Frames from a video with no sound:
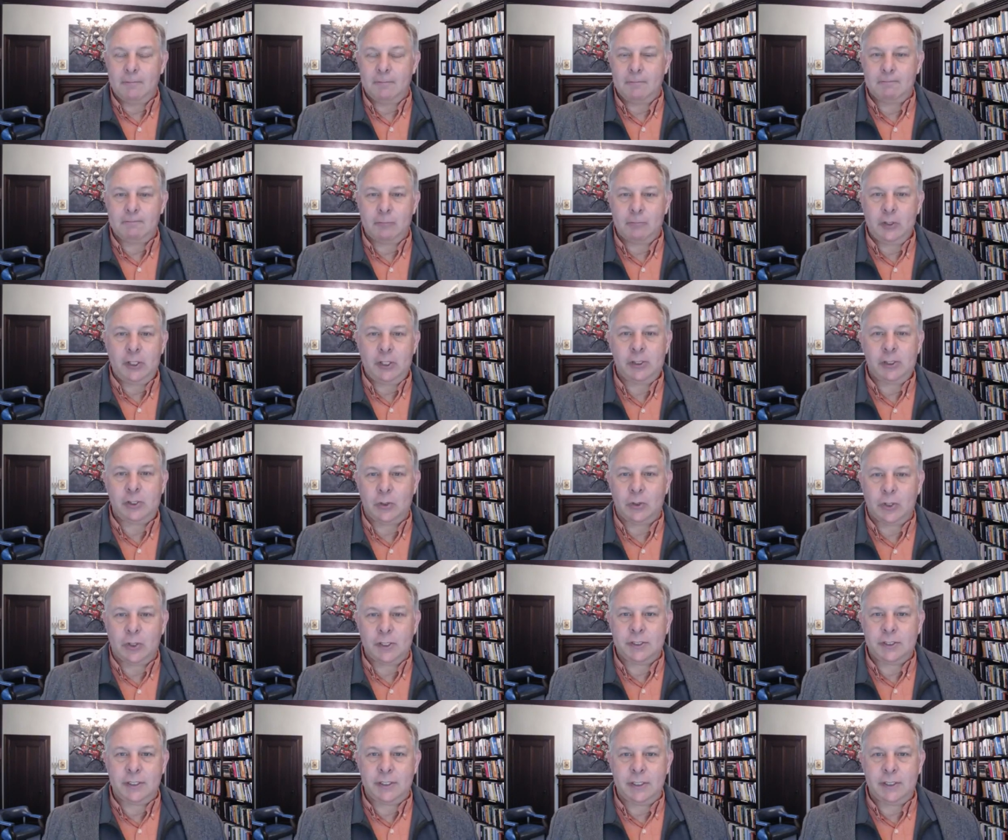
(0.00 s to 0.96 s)

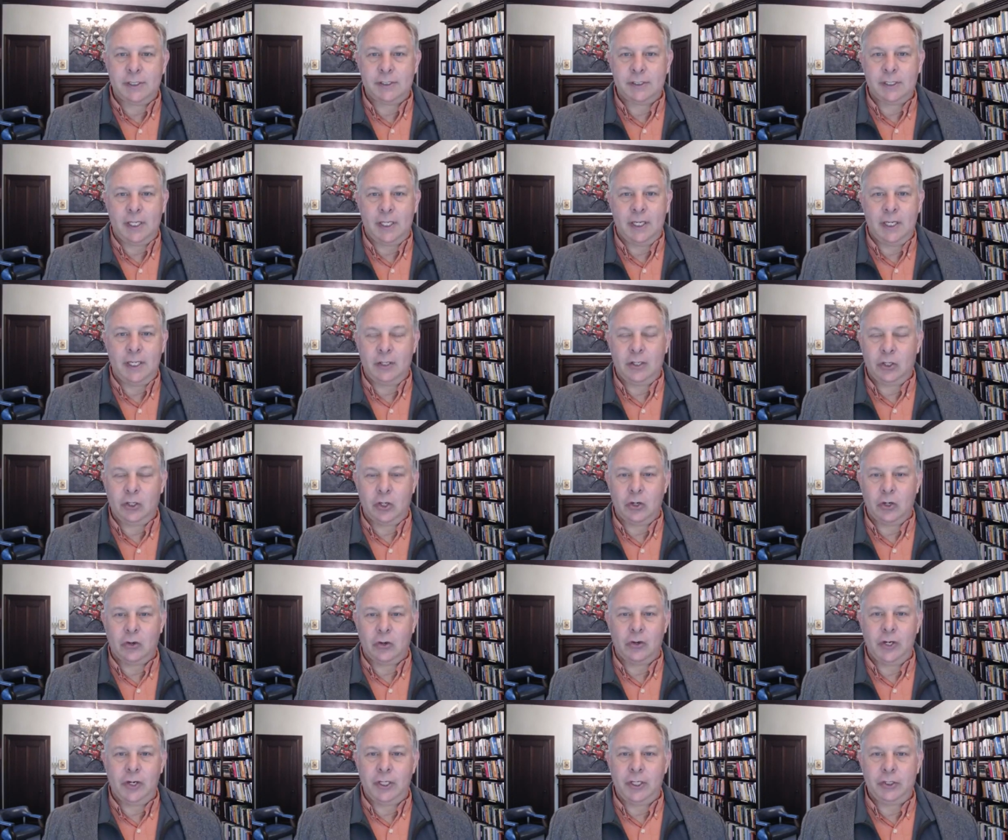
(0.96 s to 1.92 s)
resources and
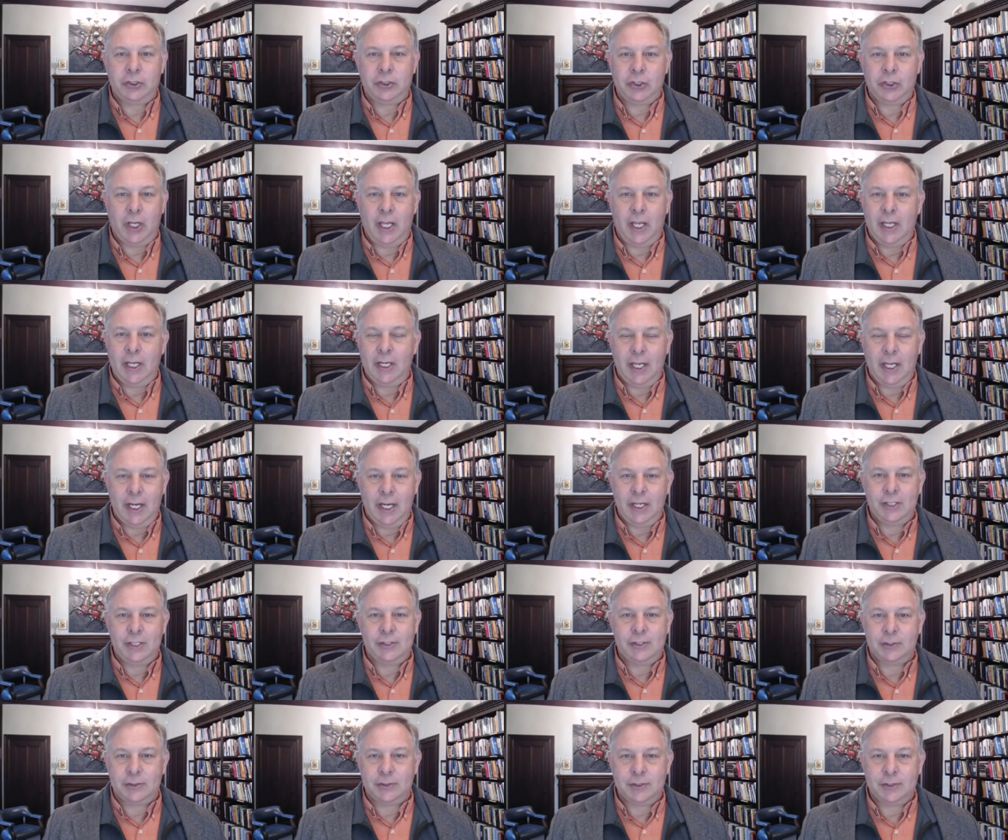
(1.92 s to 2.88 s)
courage and
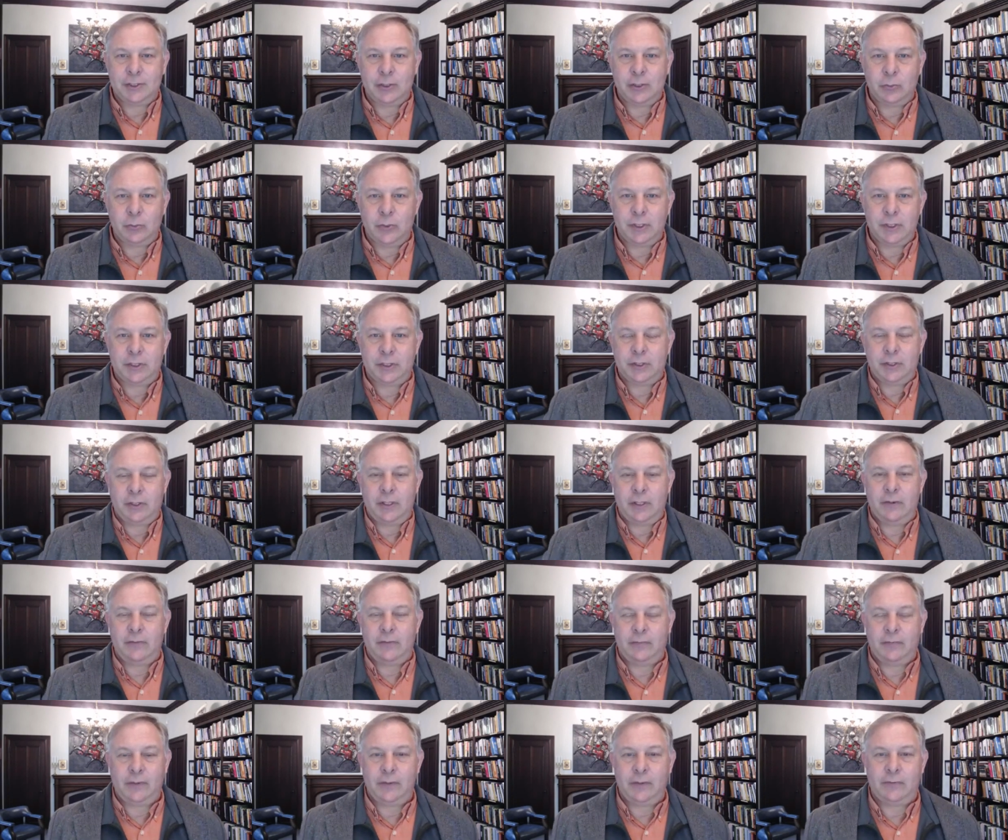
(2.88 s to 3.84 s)
angels to which
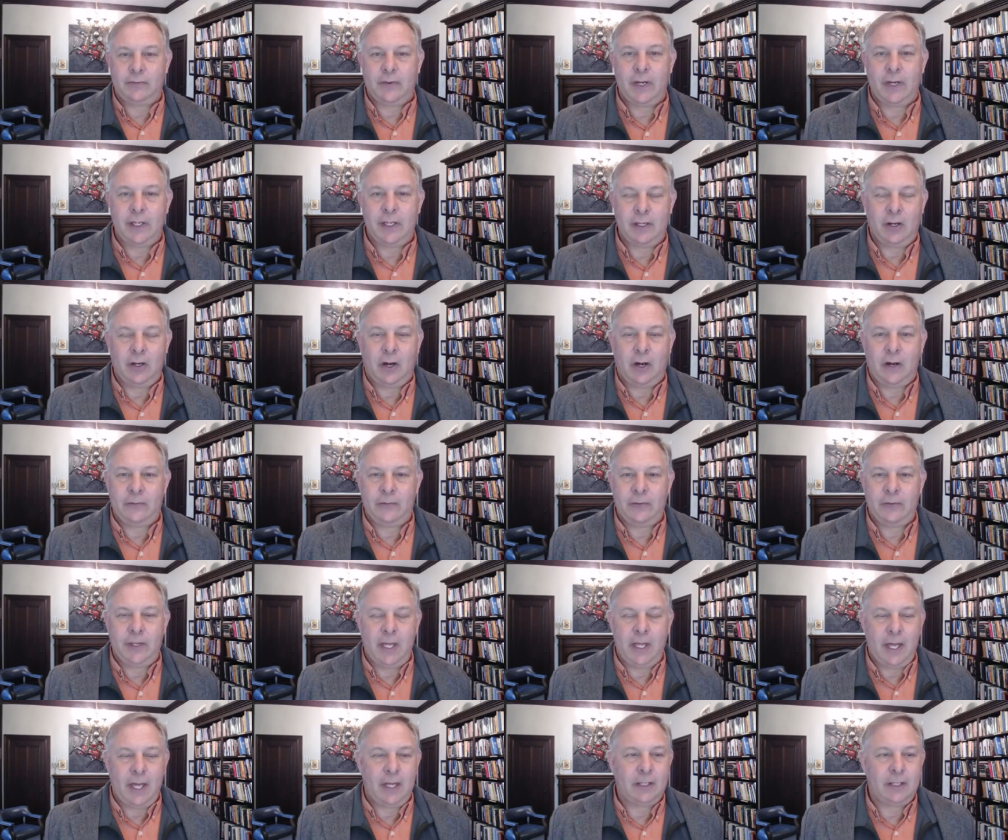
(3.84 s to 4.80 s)
to fight off
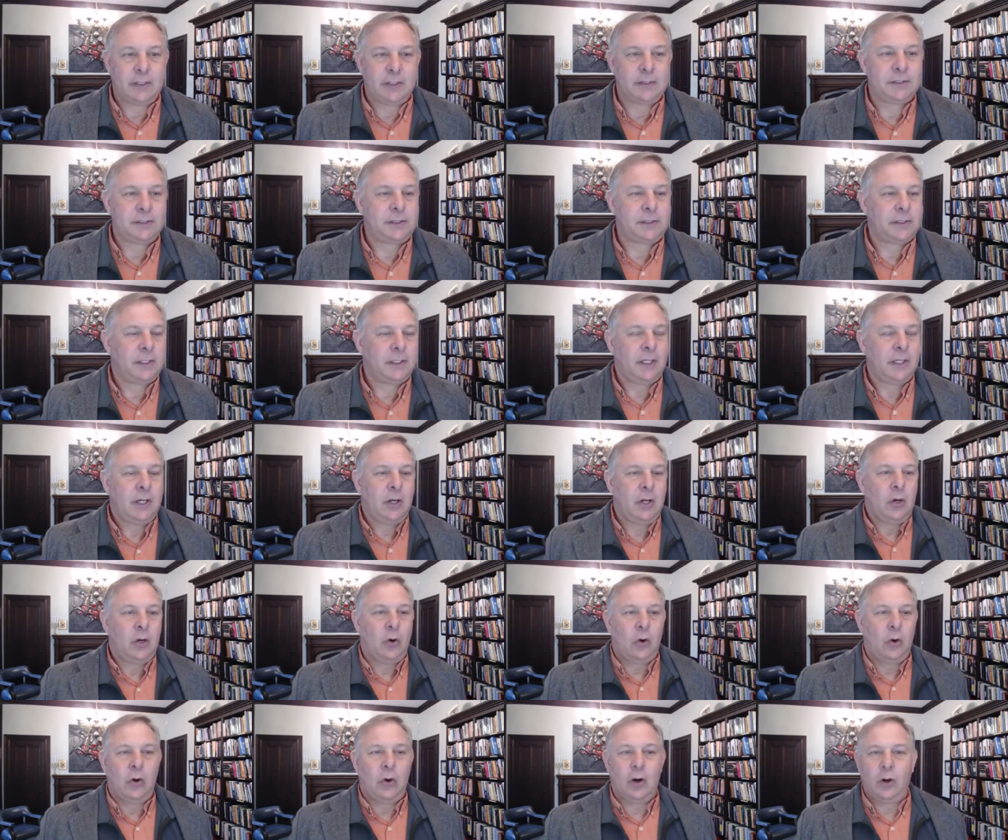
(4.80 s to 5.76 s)
the angles,
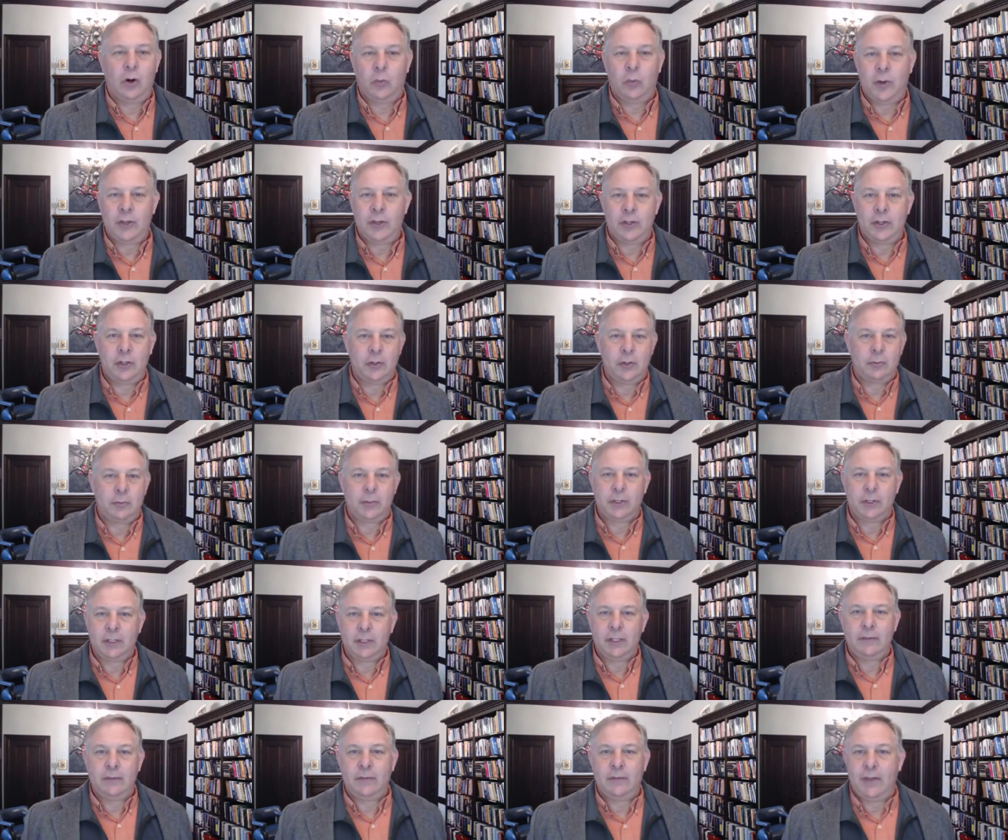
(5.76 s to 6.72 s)
or whether you
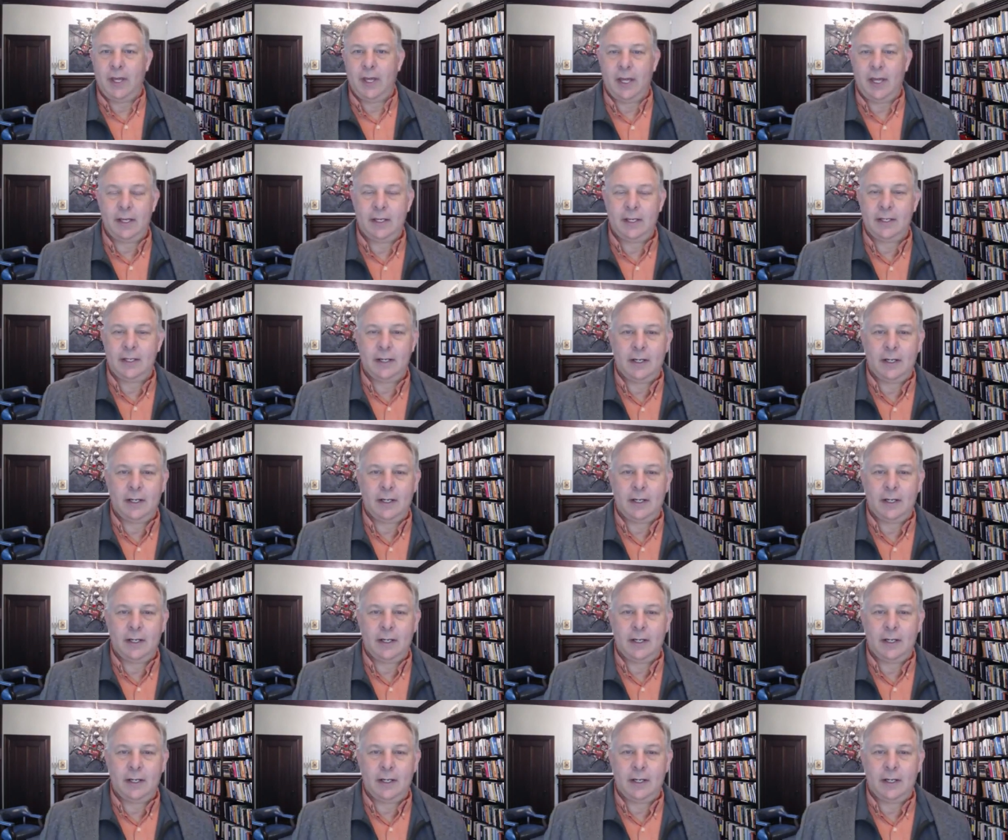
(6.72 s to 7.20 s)
believe that